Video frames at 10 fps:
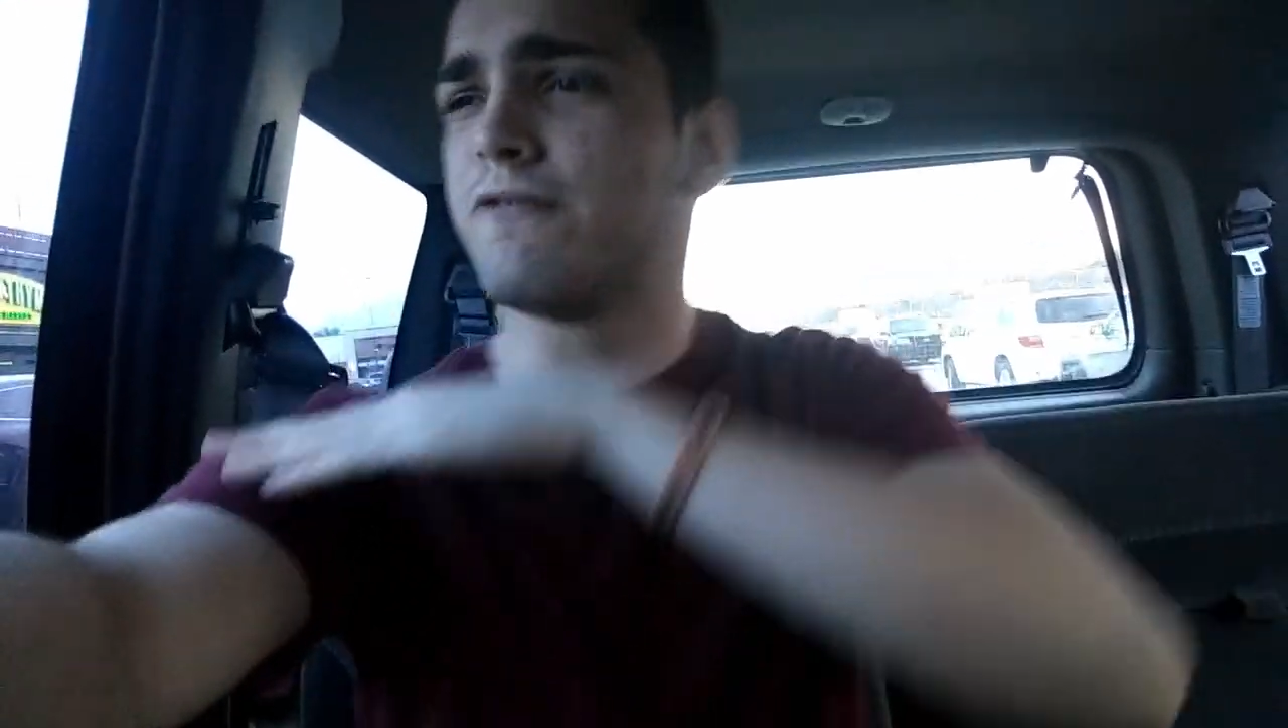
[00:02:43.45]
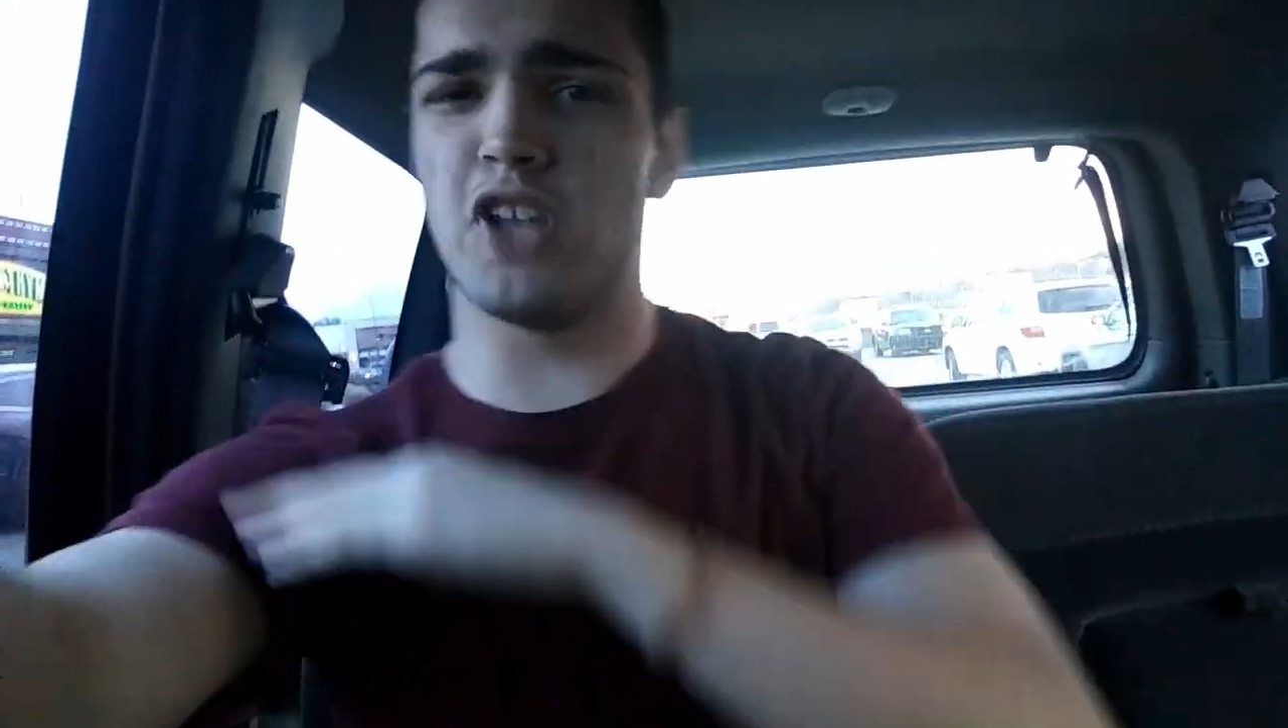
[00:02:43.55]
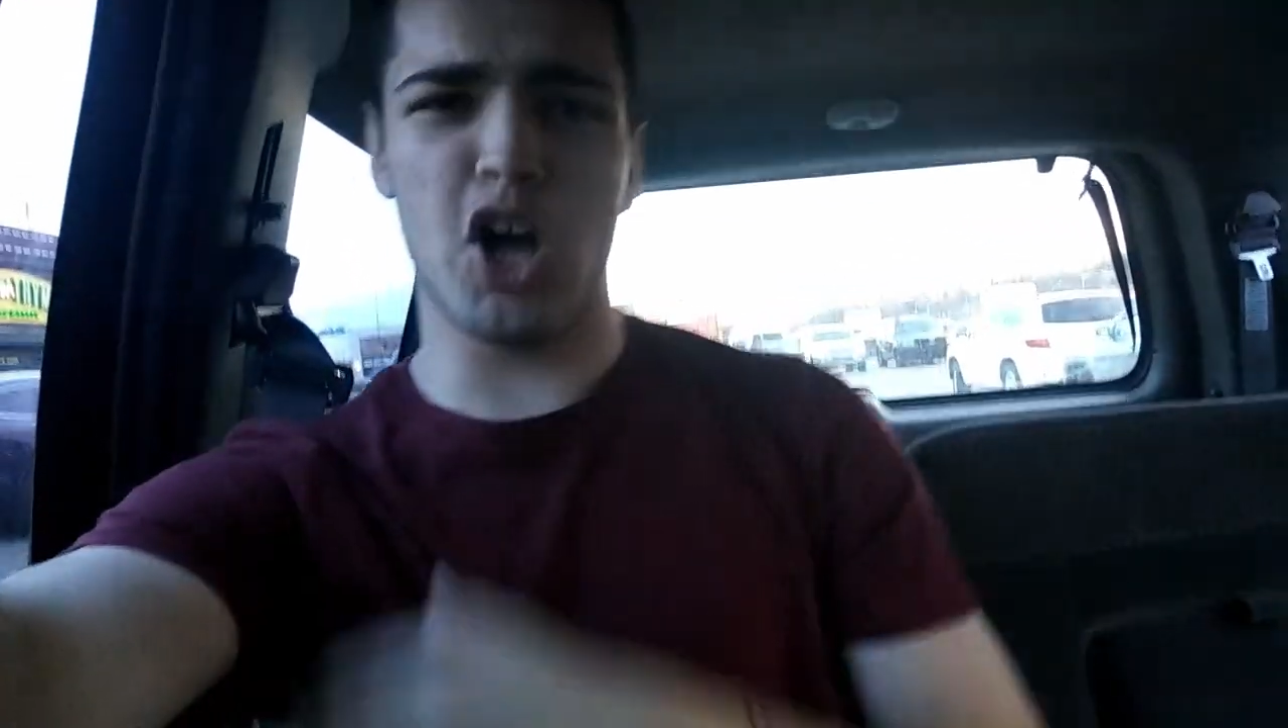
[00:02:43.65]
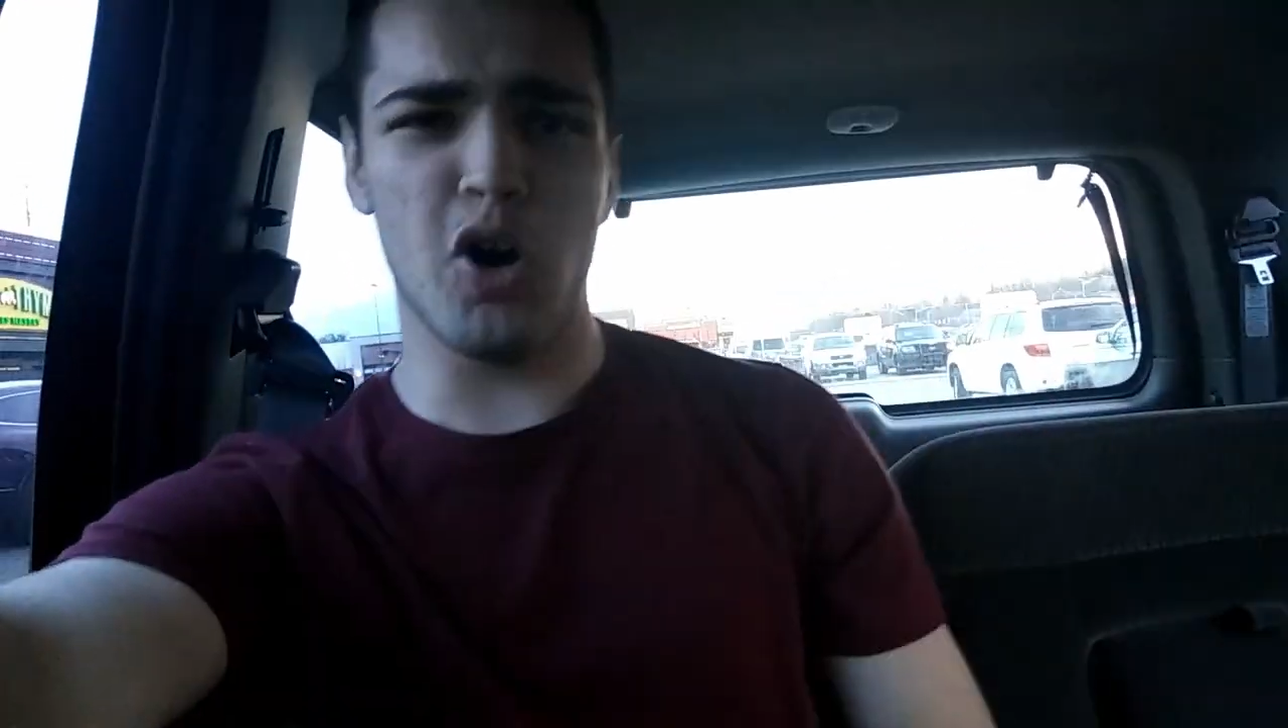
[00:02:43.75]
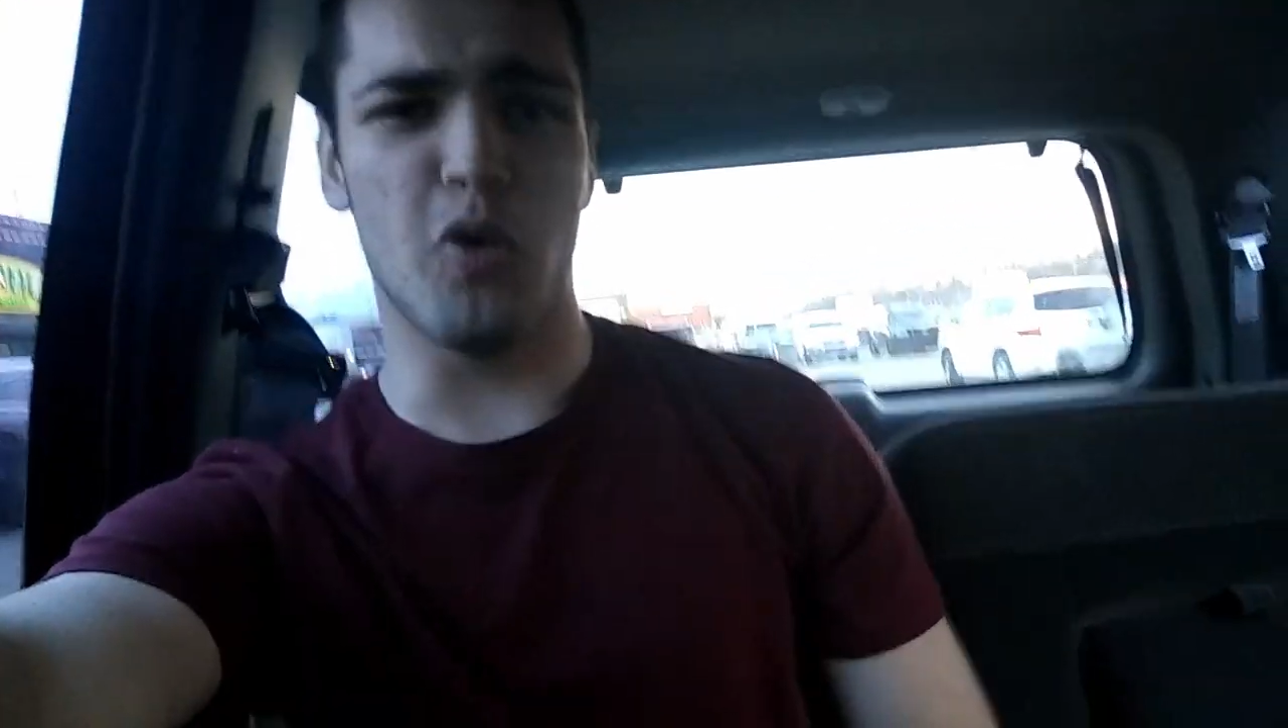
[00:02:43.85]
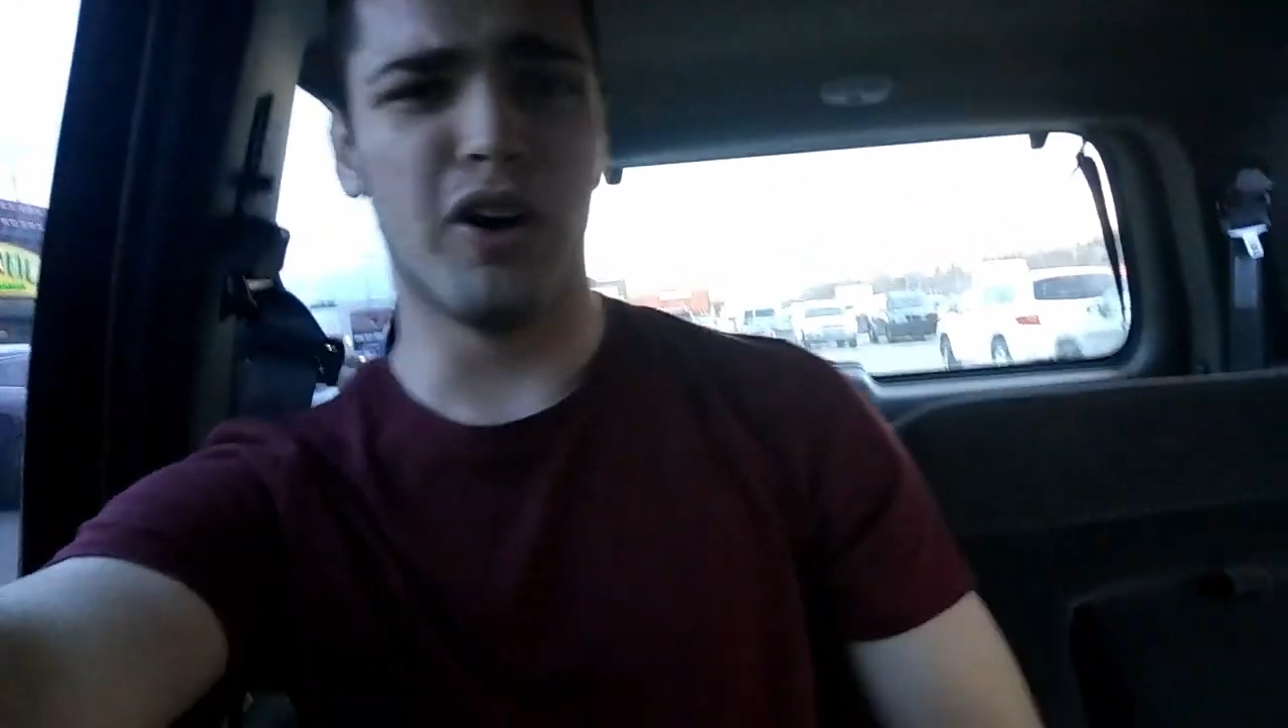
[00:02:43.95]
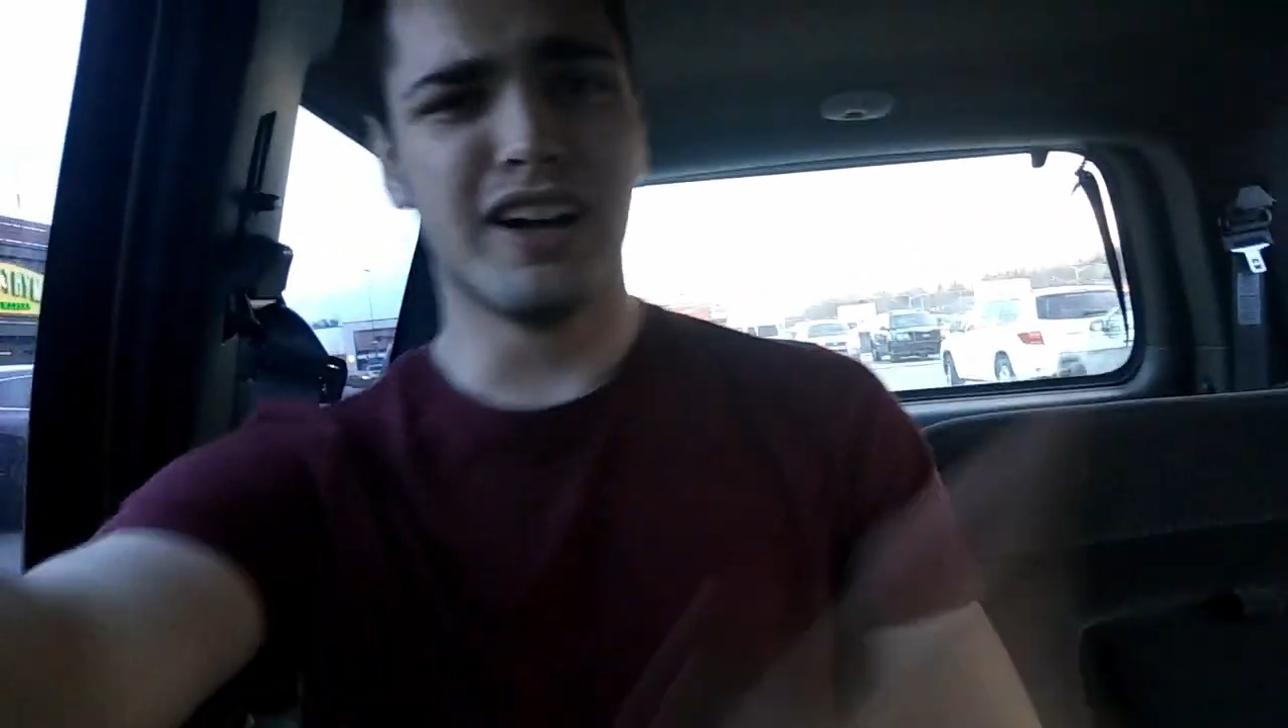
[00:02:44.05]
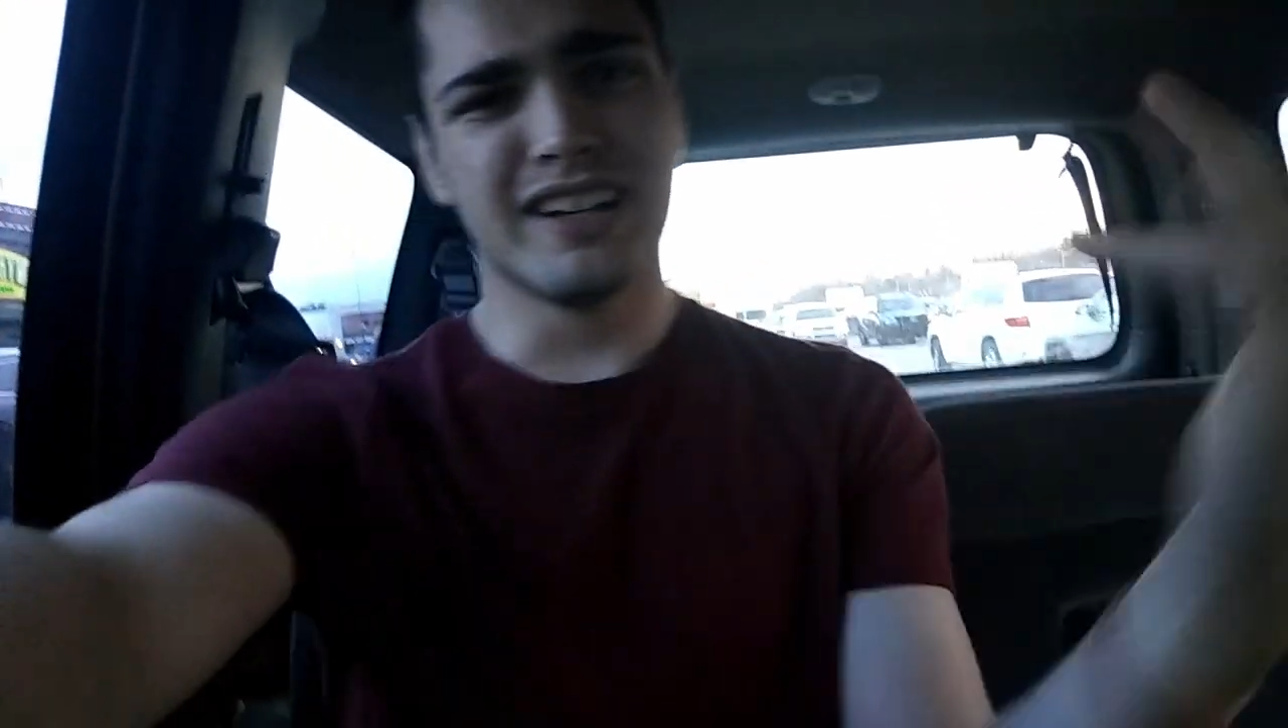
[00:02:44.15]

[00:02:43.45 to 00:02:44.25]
flow.